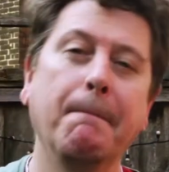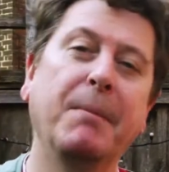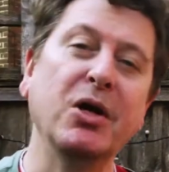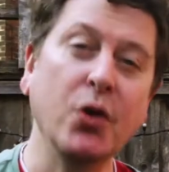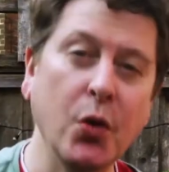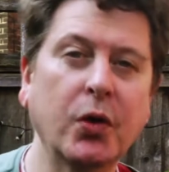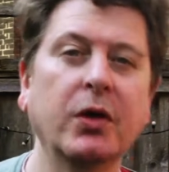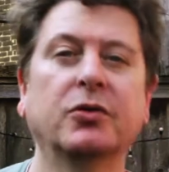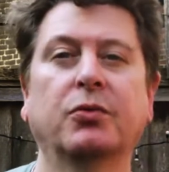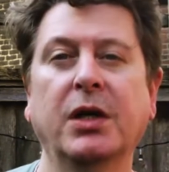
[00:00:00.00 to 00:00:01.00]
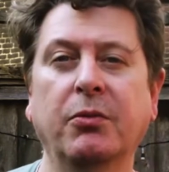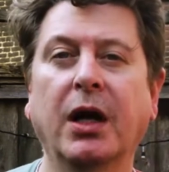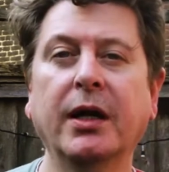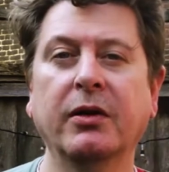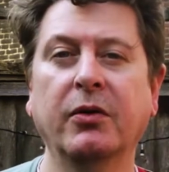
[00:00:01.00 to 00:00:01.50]
But you're going to
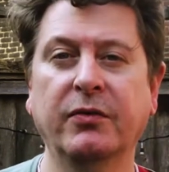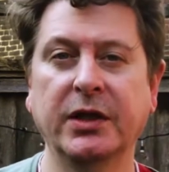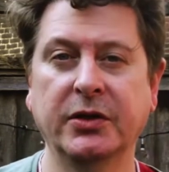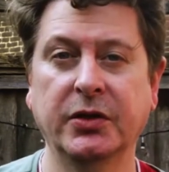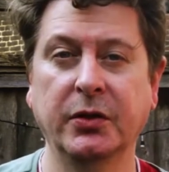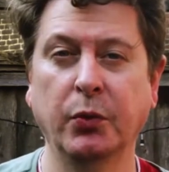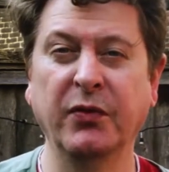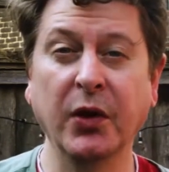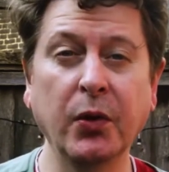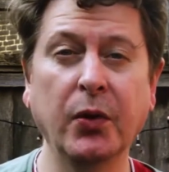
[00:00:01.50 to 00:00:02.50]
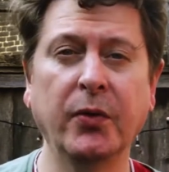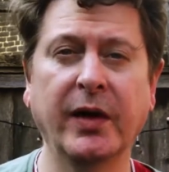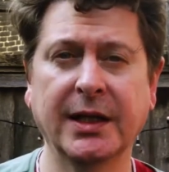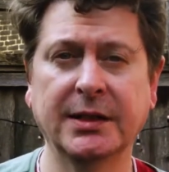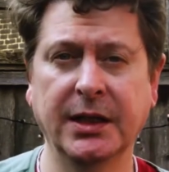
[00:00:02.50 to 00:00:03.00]
rewrite your version with all
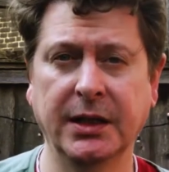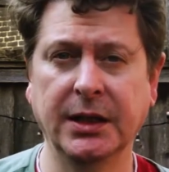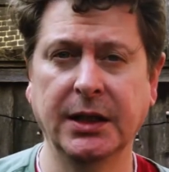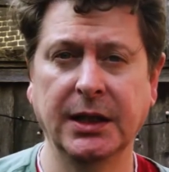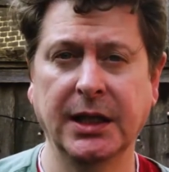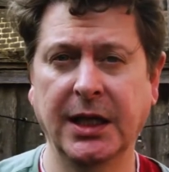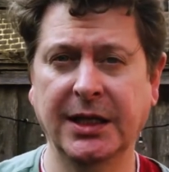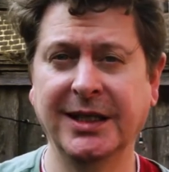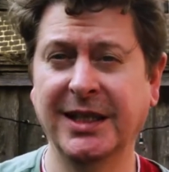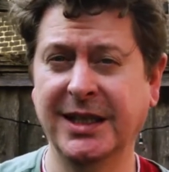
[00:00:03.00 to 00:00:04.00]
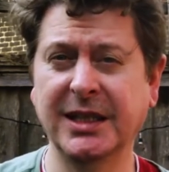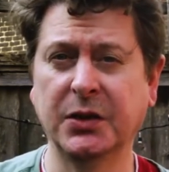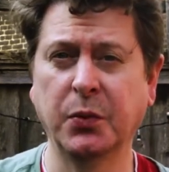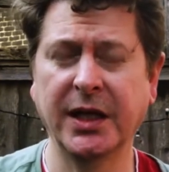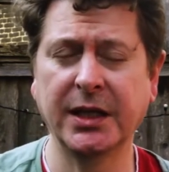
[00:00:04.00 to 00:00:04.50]
that in. And uh,
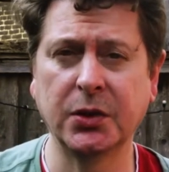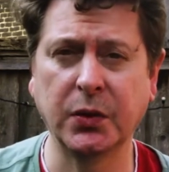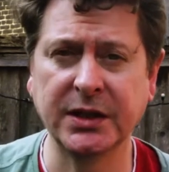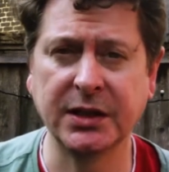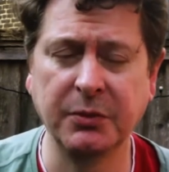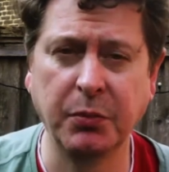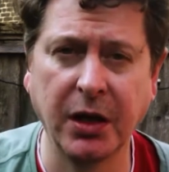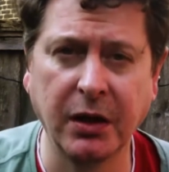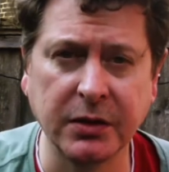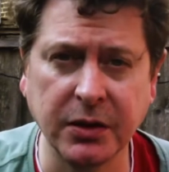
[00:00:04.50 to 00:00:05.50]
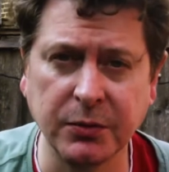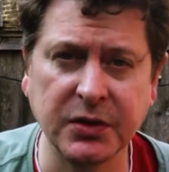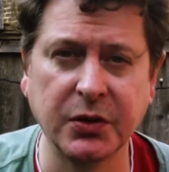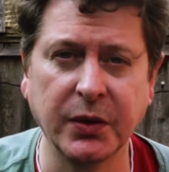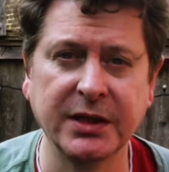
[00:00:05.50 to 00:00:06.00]
this is where the twisted part
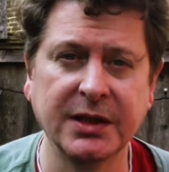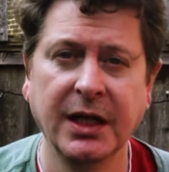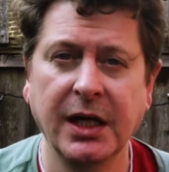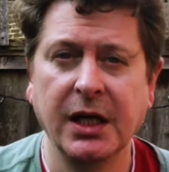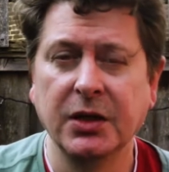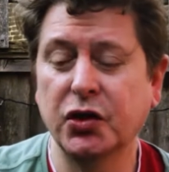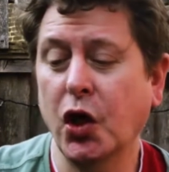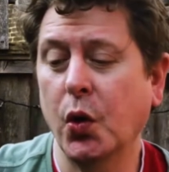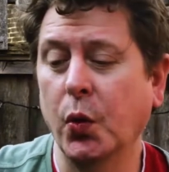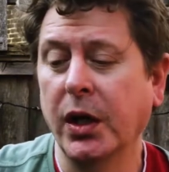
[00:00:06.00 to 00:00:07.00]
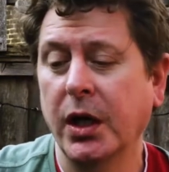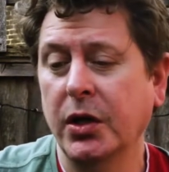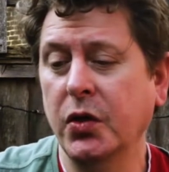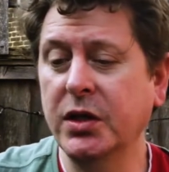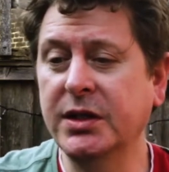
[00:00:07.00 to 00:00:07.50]
comes to it. So,
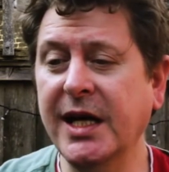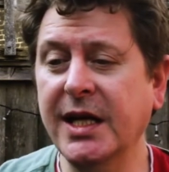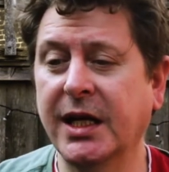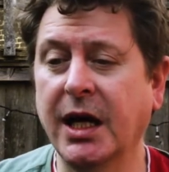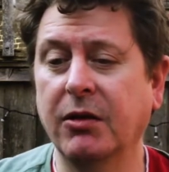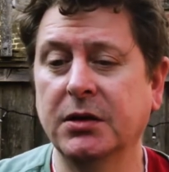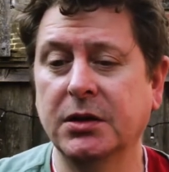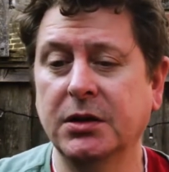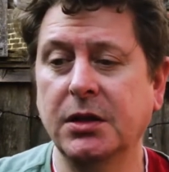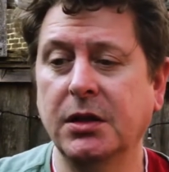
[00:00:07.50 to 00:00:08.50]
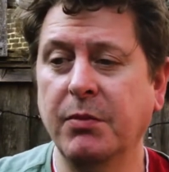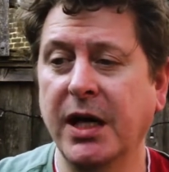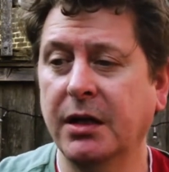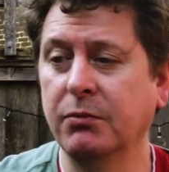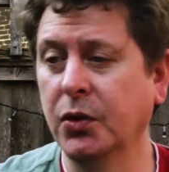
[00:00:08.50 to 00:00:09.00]
you can take the characters and you can
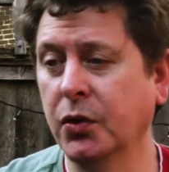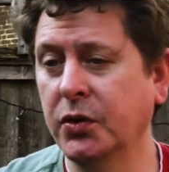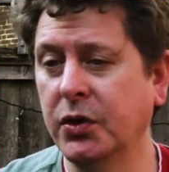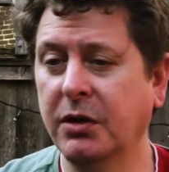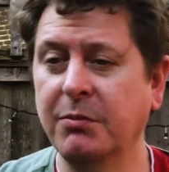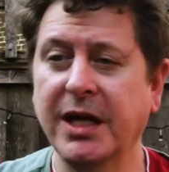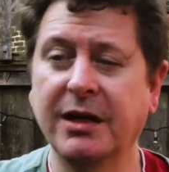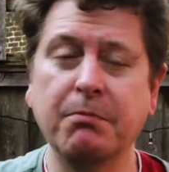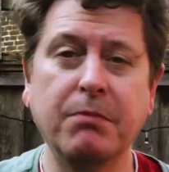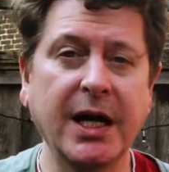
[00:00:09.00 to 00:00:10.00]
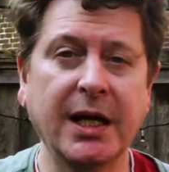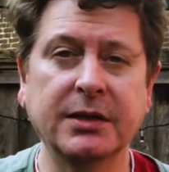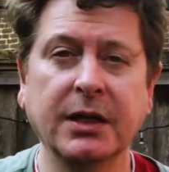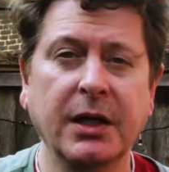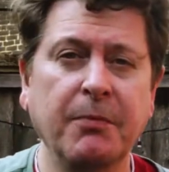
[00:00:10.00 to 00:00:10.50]
make them good, you can make them
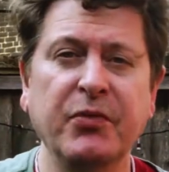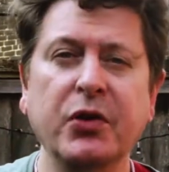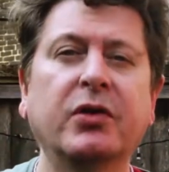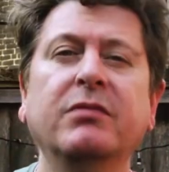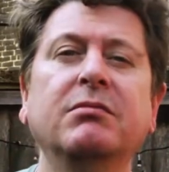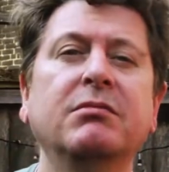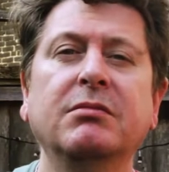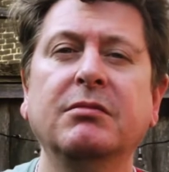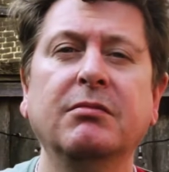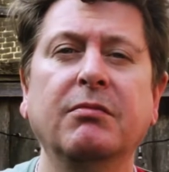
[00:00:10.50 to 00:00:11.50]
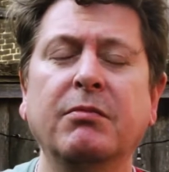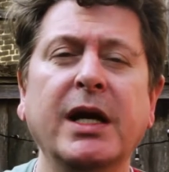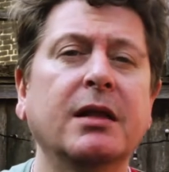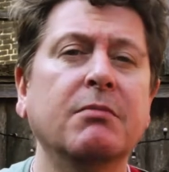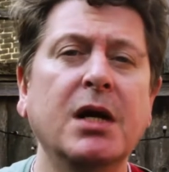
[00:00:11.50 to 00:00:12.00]
bad, you can
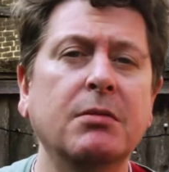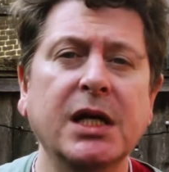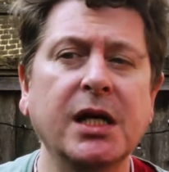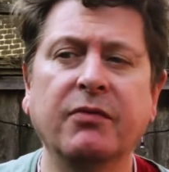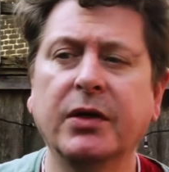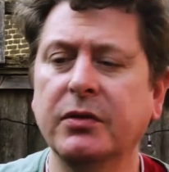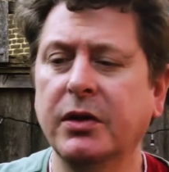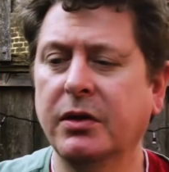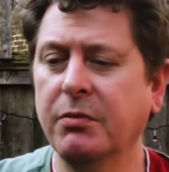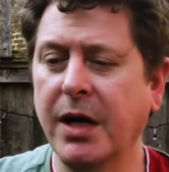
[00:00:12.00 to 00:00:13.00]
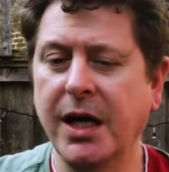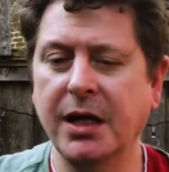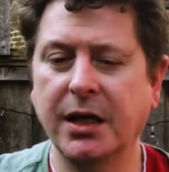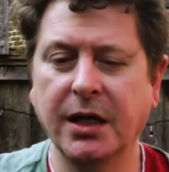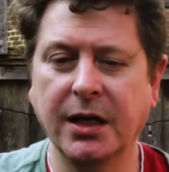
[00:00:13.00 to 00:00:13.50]
make the mum evil, you can make...